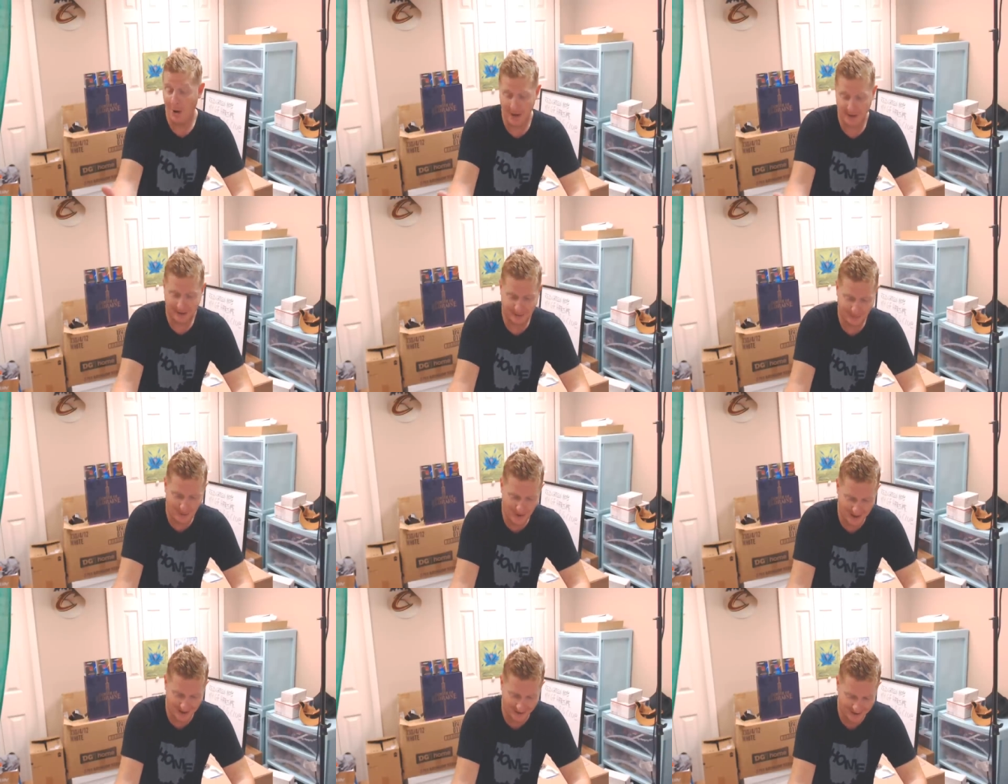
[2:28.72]
as
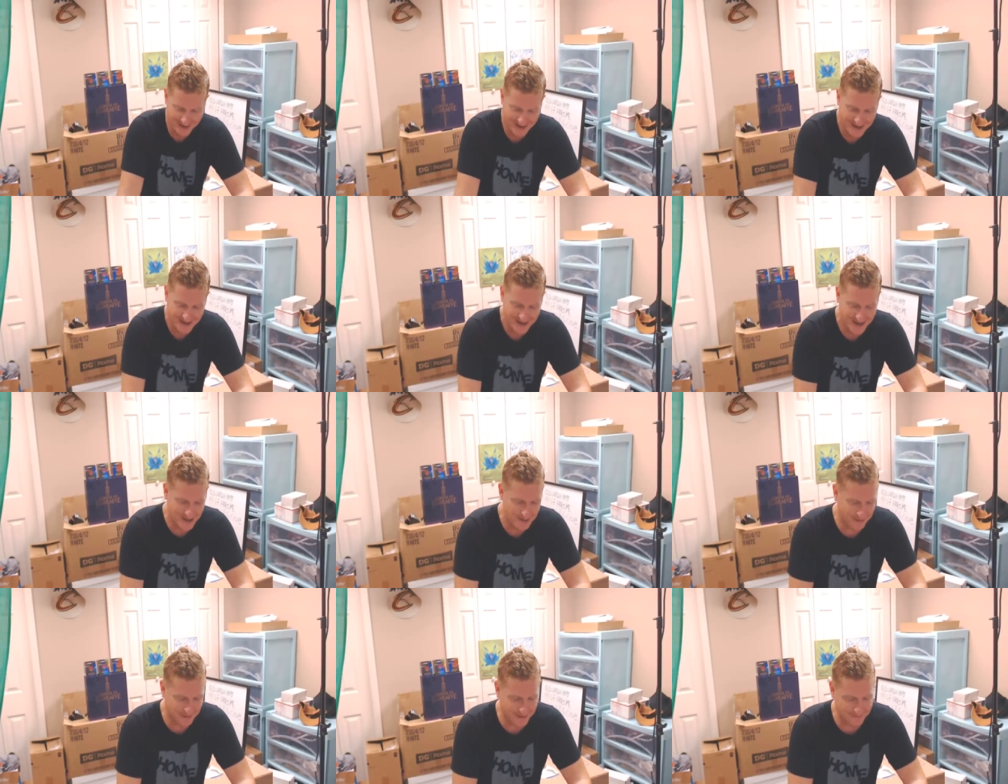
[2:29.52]
well.
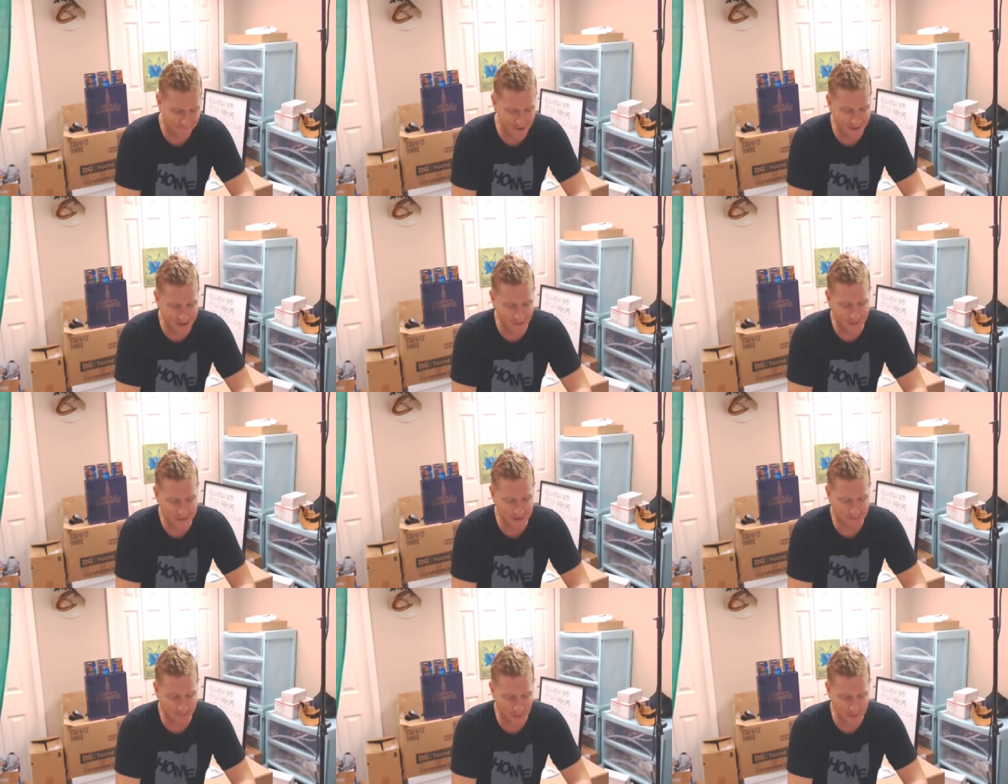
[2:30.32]
But I found out was your
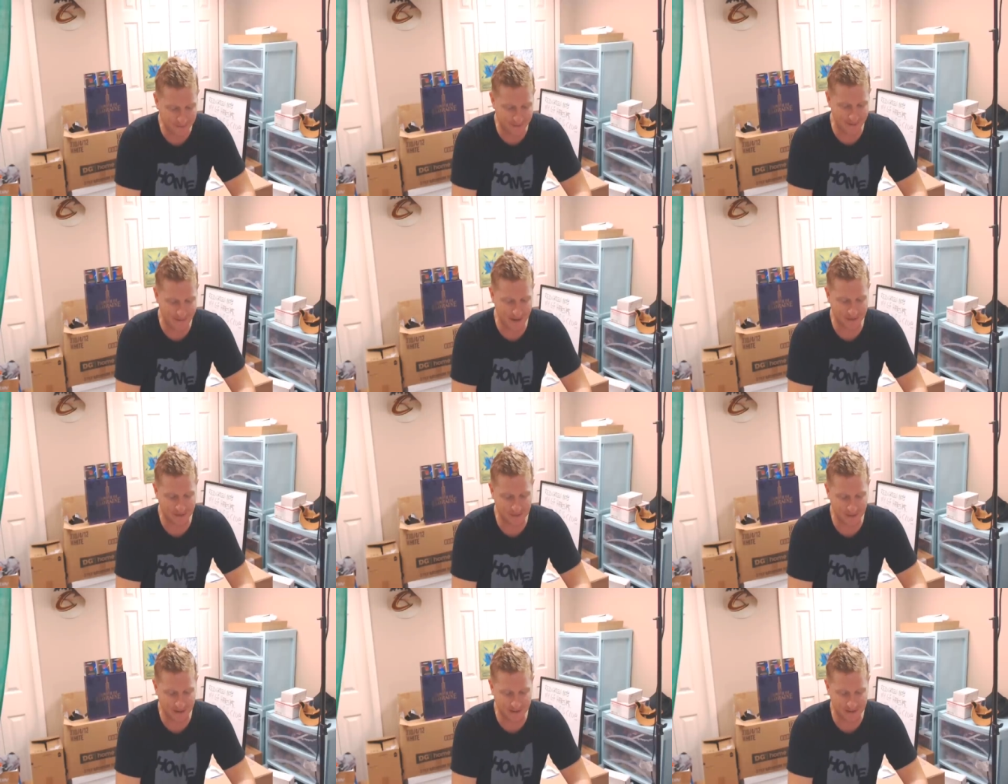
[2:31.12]
birthday about two
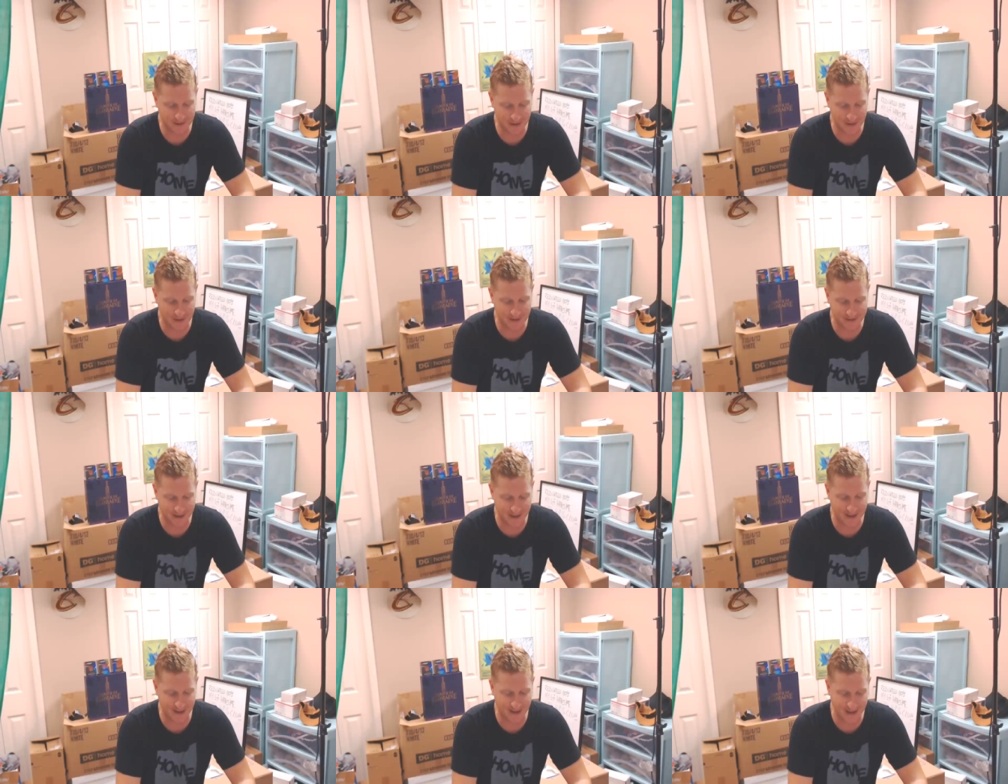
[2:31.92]
weeks ago. As, uh,
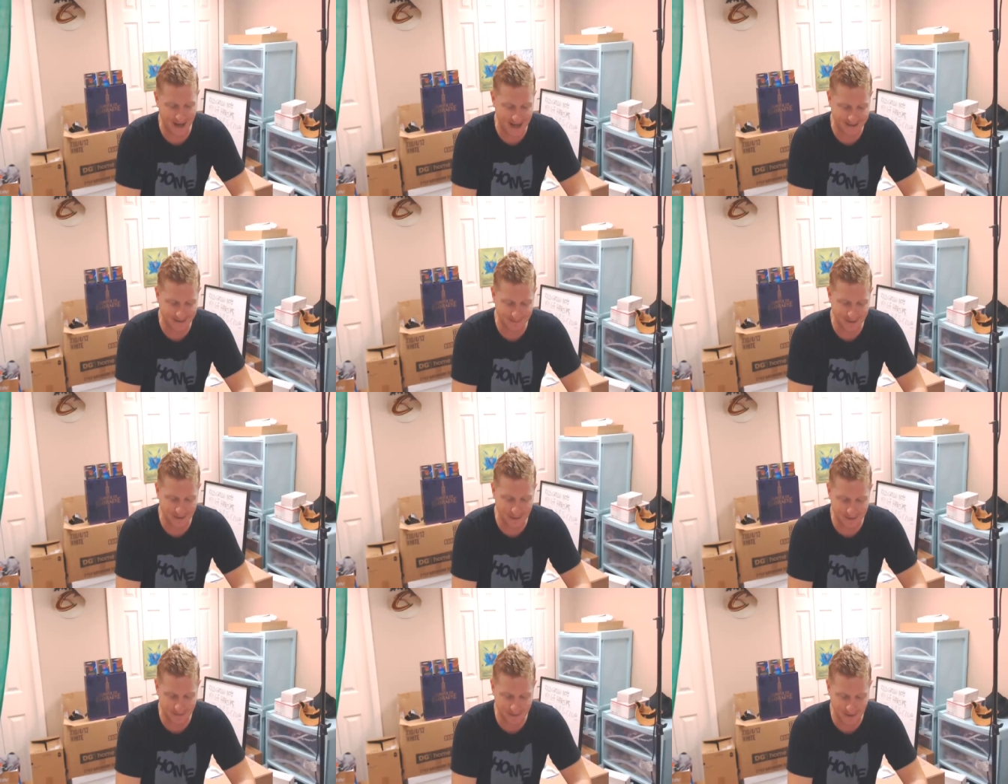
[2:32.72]
as I'm a new
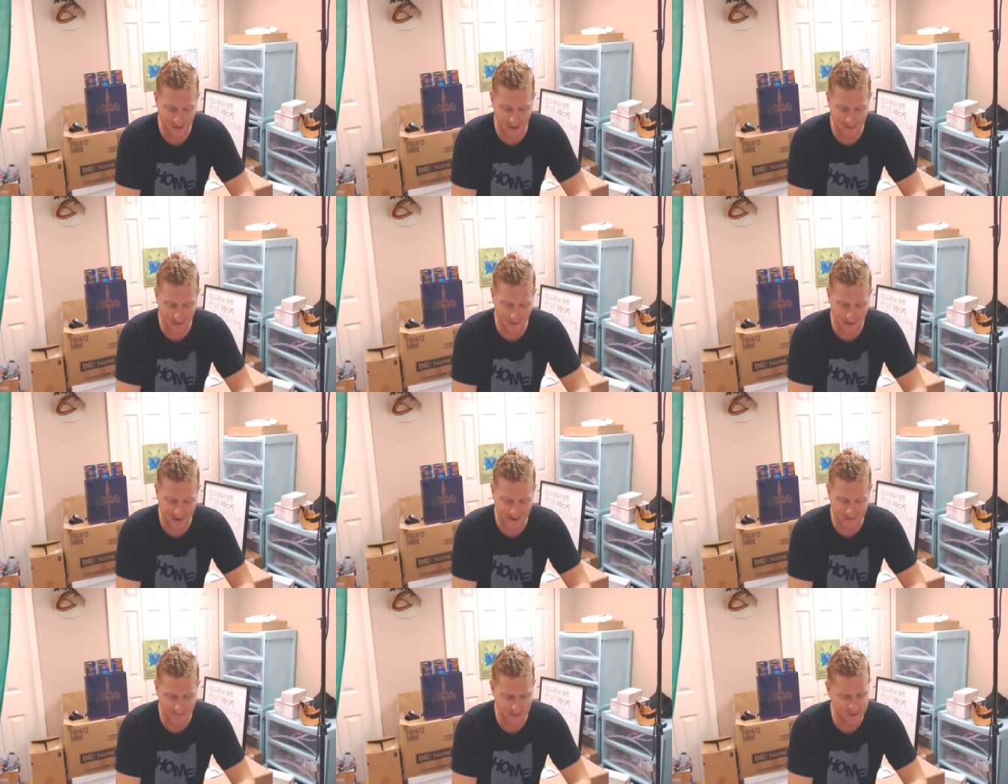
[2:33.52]
subscriber, I want to
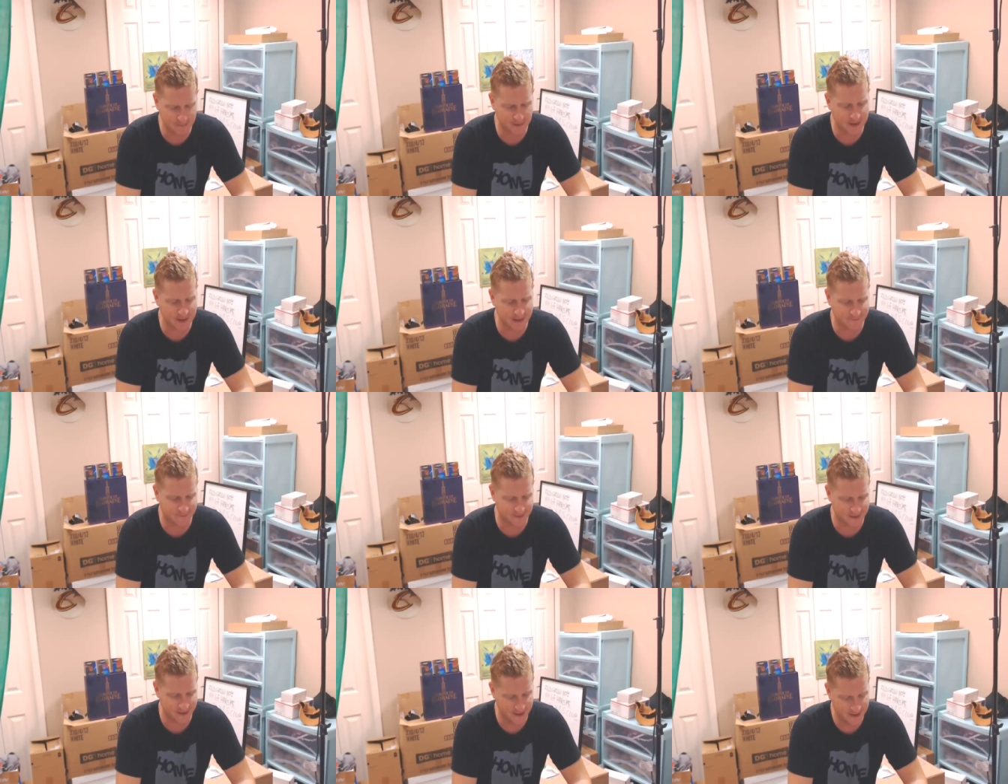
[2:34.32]
give you some
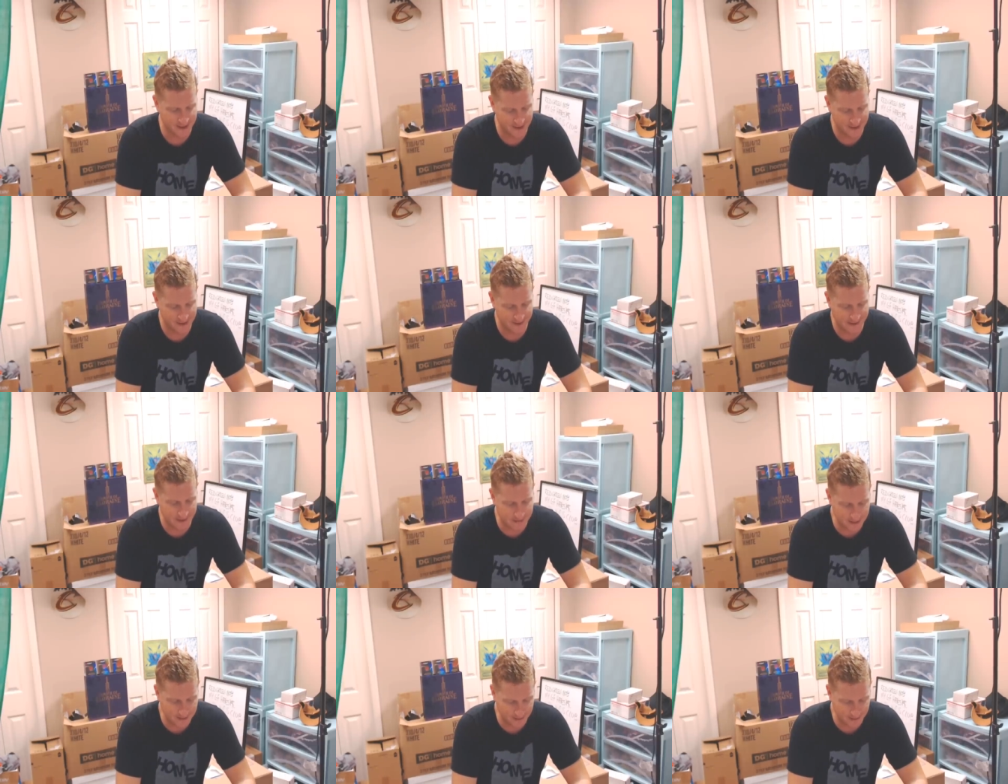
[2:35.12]
gifts that you may